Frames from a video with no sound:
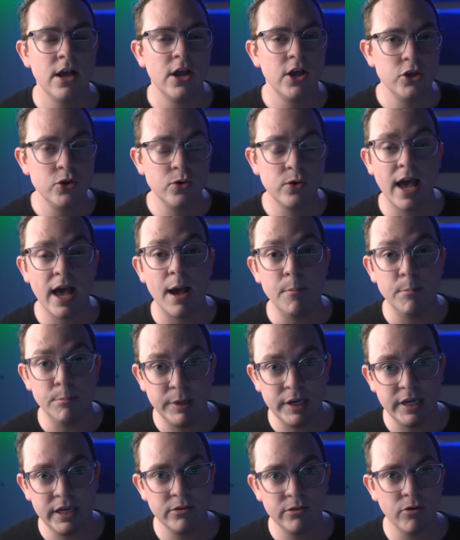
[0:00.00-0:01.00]
You get
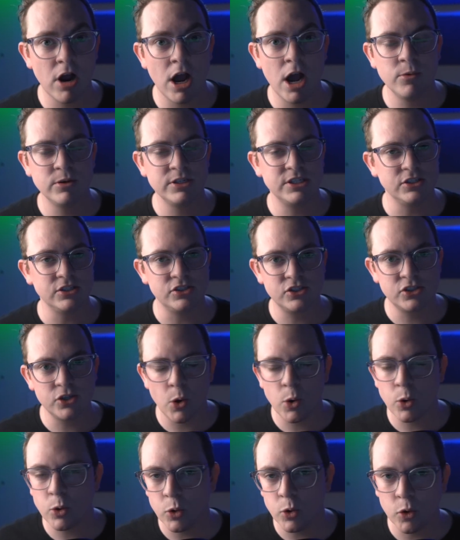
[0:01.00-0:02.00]
B-RAW, which is
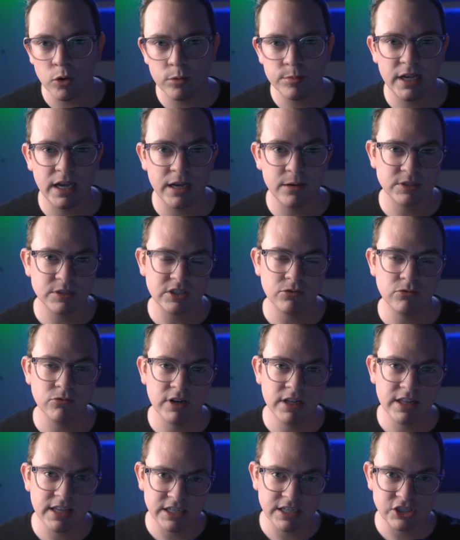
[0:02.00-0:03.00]
so cool, being able to
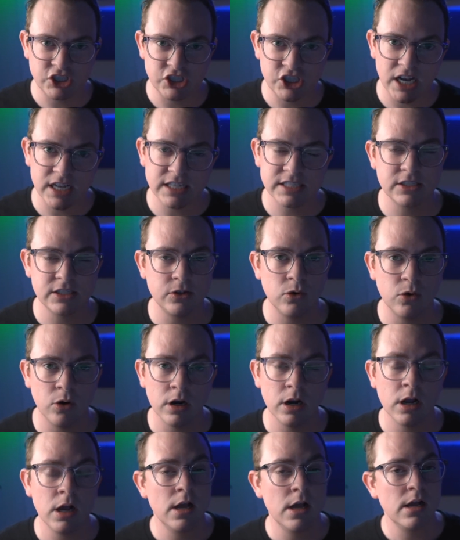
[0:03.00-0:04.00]
really adjust
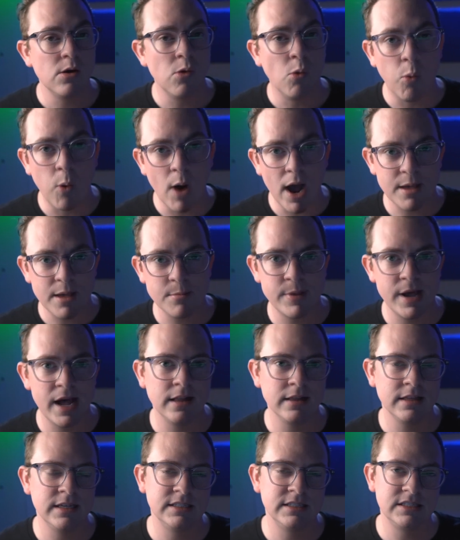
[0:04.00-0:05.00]
your white
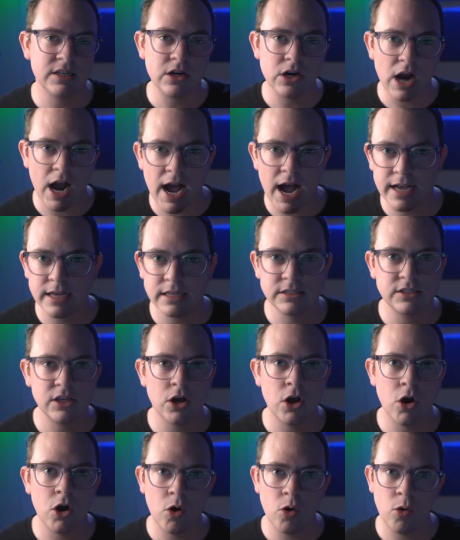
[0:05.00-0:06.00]
balance and your
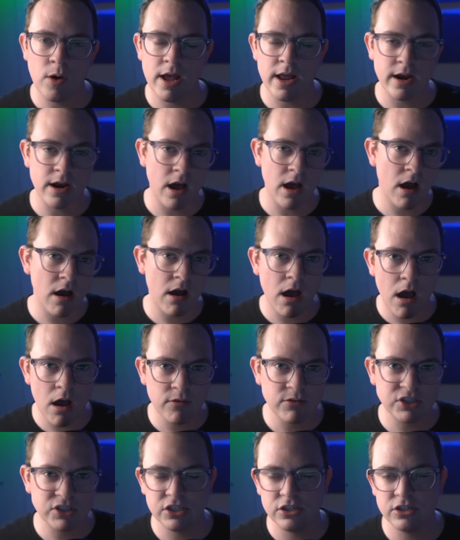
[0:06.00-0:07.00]
ISO and
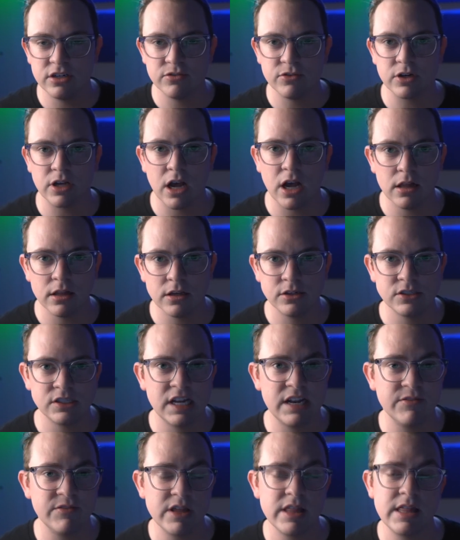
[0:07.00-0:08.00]
obviously your different colors
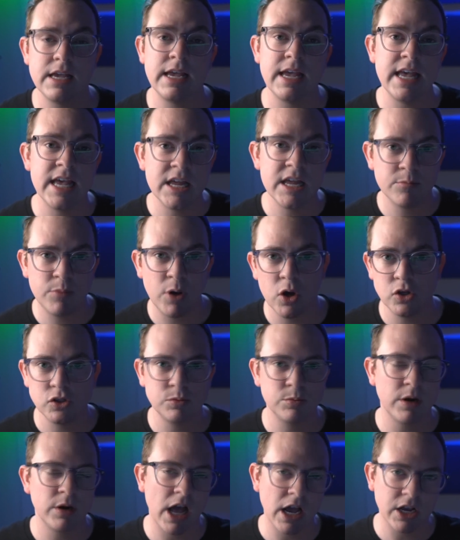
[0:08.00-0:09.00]
and everything in
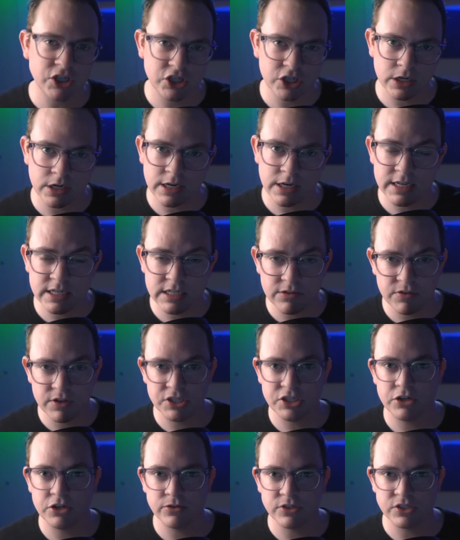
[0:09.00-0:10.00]
post-production in
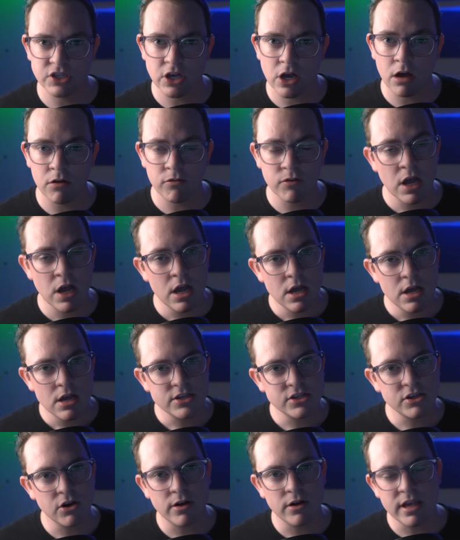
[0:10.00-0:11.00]
DaVinci Resolve.
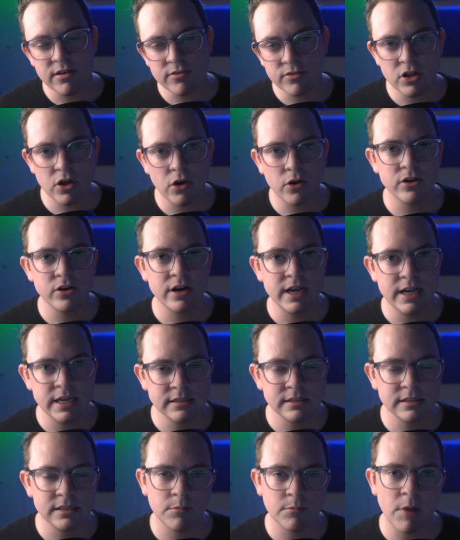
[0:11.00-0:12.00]
So even though there
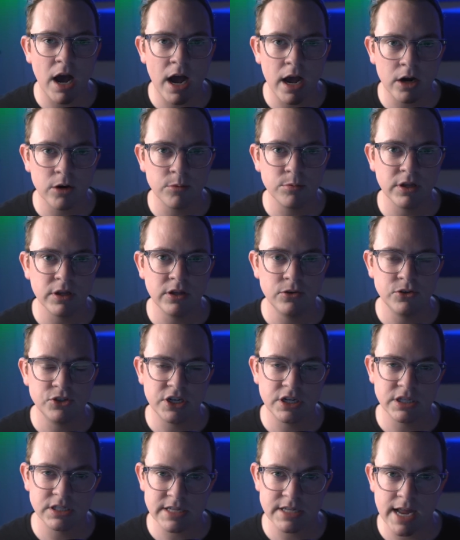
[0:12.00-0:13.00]
is some IR
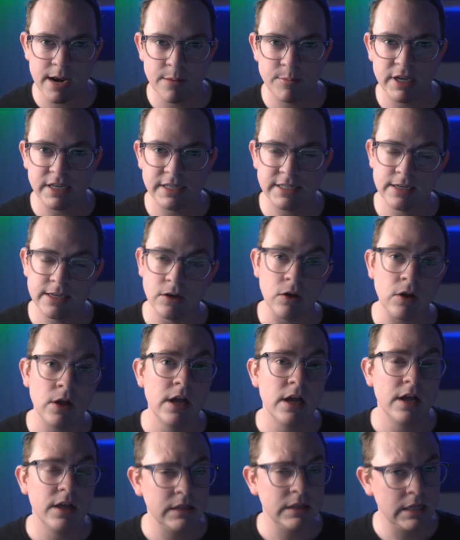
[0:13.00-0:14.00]
pollution, it's not a big deal.
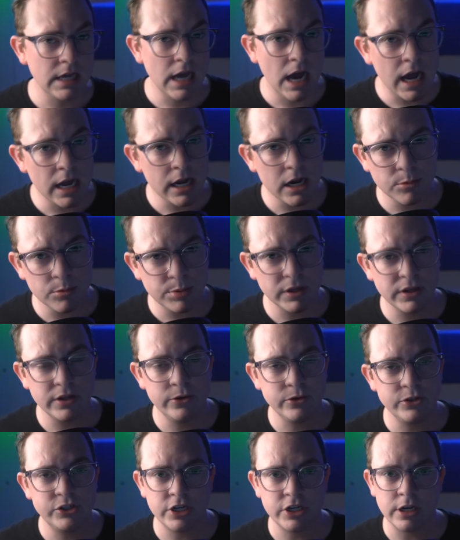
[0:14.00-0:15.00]
The IR
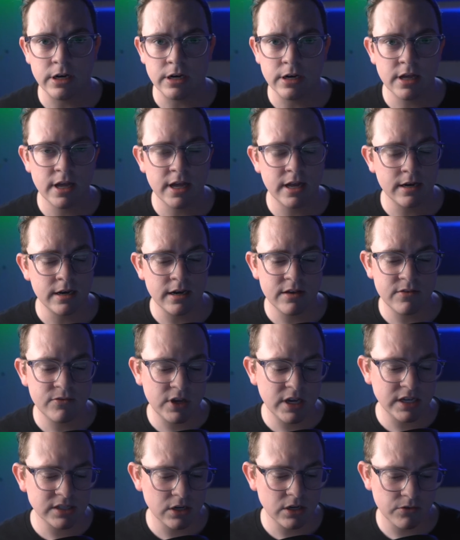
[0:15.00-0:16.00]
pollution, and if you
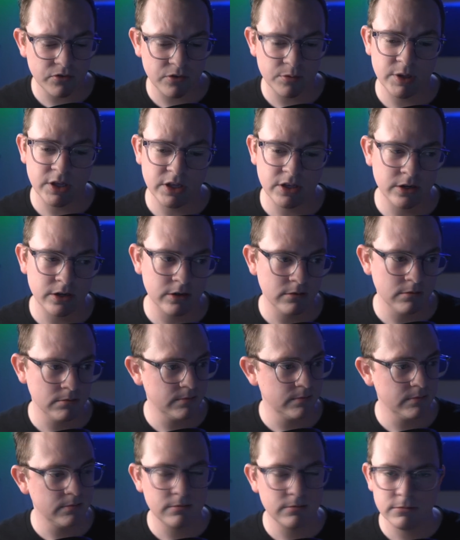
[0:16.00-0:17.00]
guys aren't familiar,
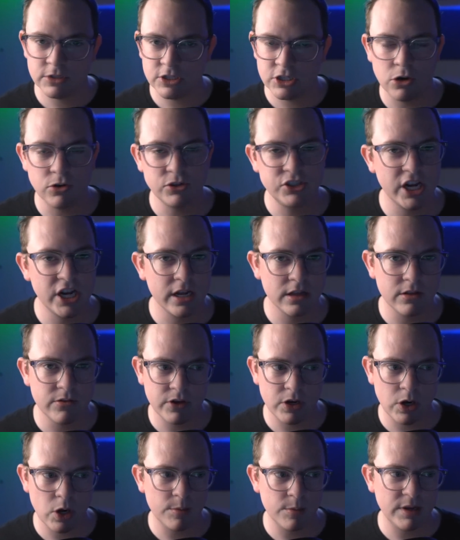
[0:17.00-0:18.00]
go check out the
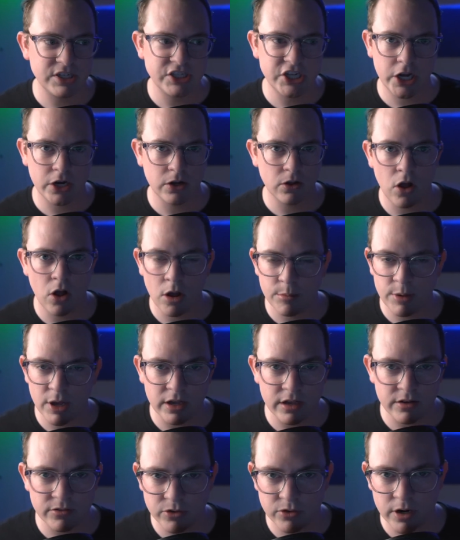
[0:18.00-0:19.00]
video on my channel all
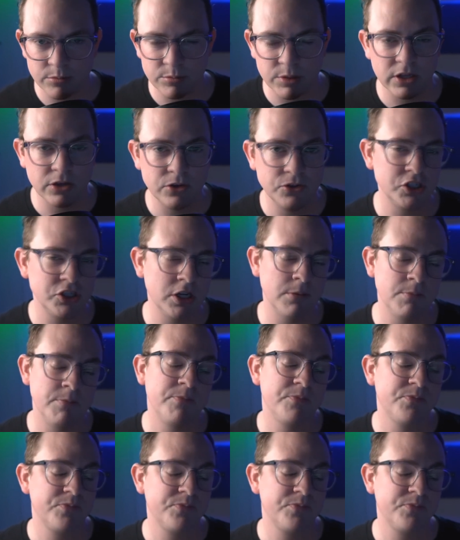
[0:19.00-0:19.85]
about infrared pollution.